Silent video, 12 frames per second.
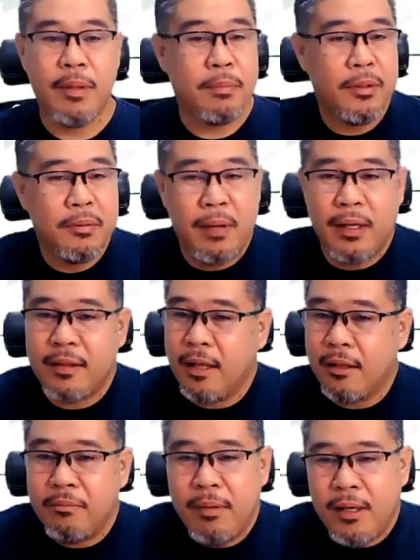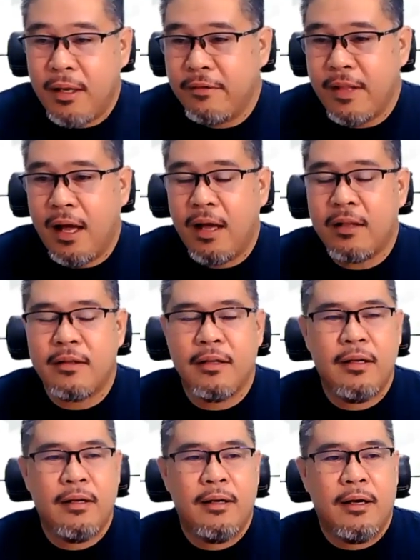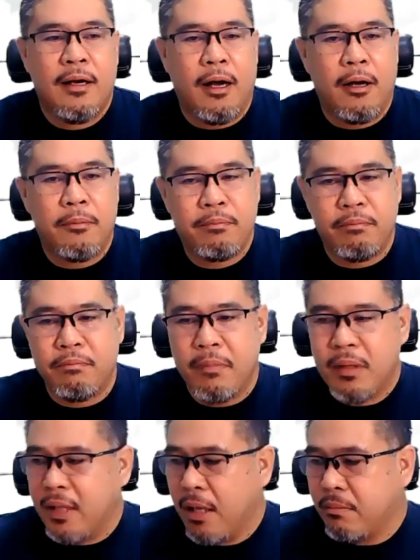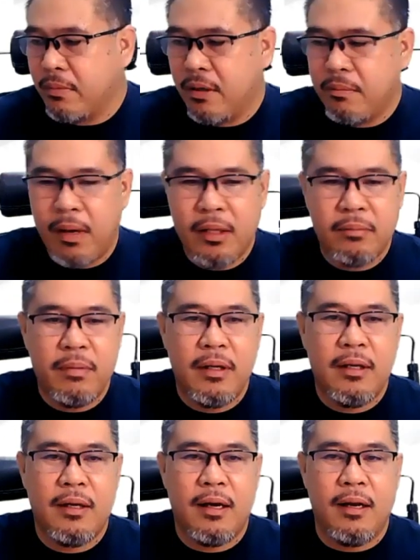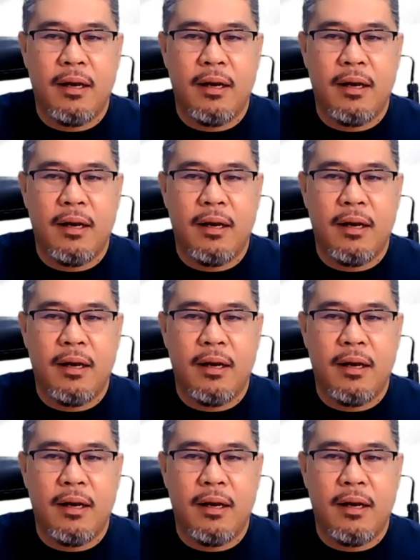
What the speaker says: People might not believe that. There might be